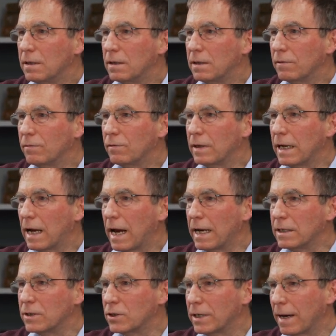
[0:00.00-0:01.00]
different
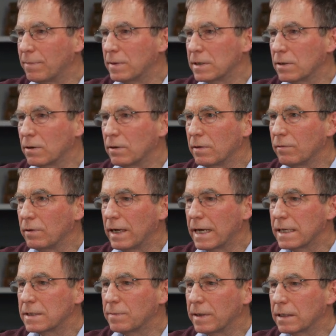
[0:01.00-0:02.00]
eight chapters on different
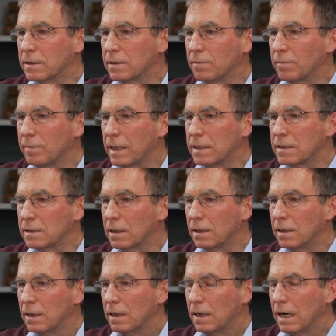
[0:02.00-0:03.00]
aspects of
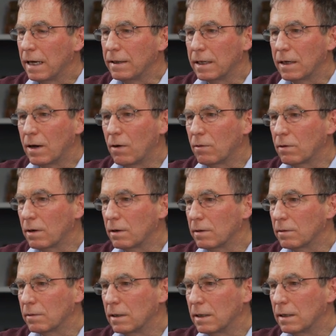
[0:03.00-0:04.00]
medicine, and then a whole lot
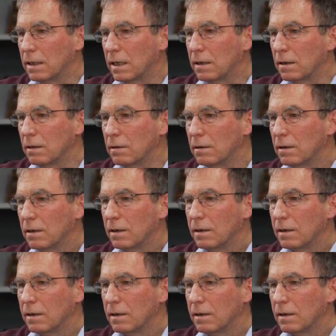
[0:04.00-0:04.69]
of little